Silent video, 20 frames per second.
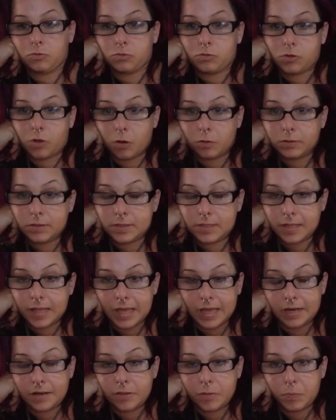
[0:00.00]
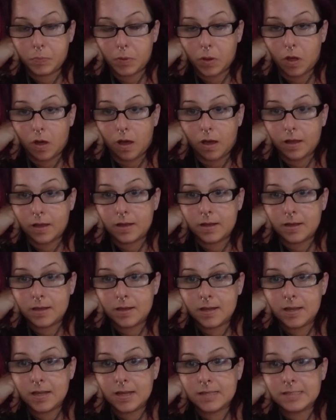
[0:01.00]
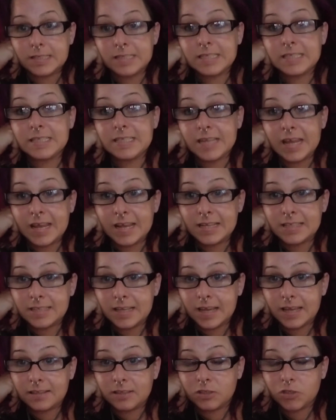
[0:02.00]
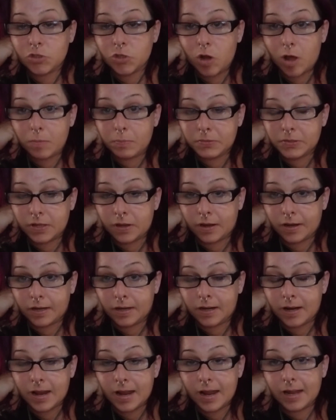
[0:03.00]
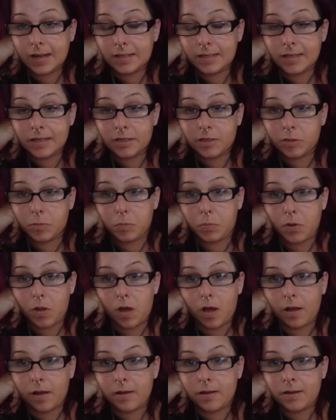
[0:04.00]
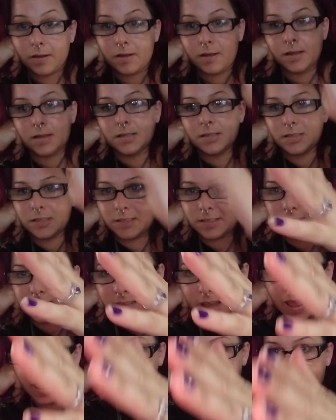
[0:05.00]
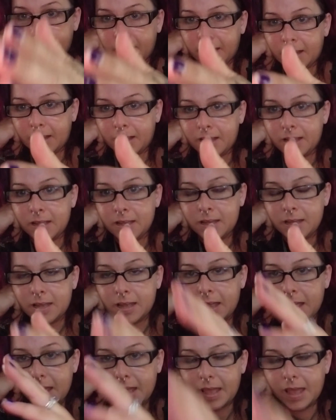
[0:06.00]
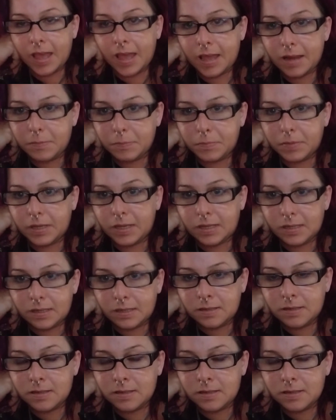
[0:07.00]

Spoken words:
Goes to the end of the block, stands at the stop sign at the end of the block, staring at me.